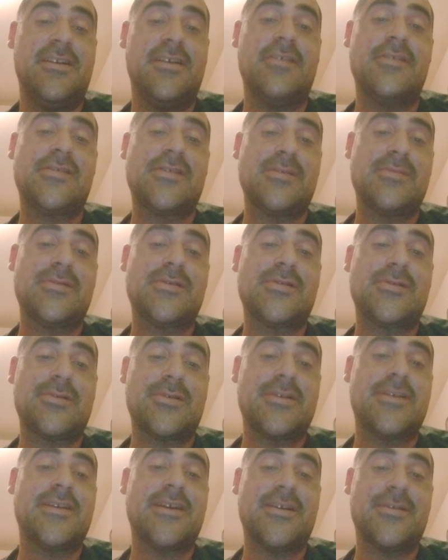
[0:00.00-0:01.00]
of some
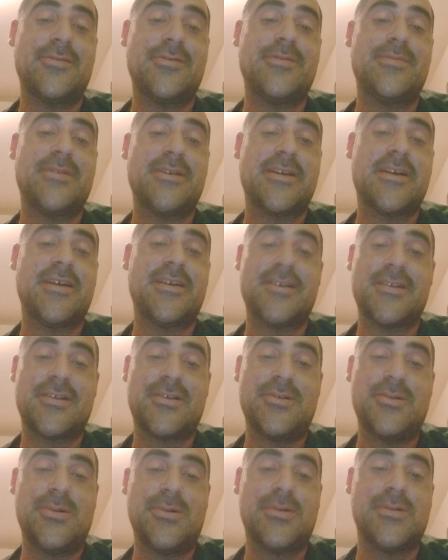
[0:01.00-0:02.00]
sort that would be kind of
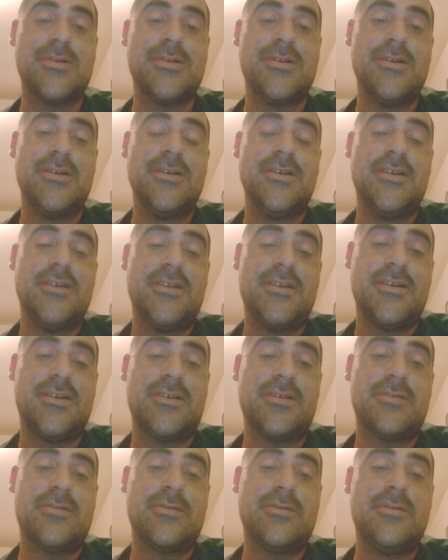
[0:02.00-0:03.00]
cool, you
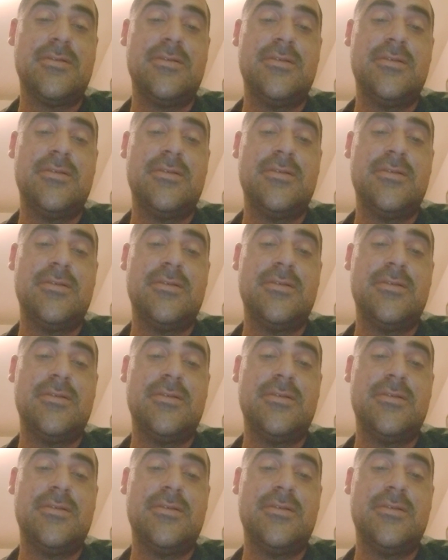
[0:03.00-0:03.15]
know.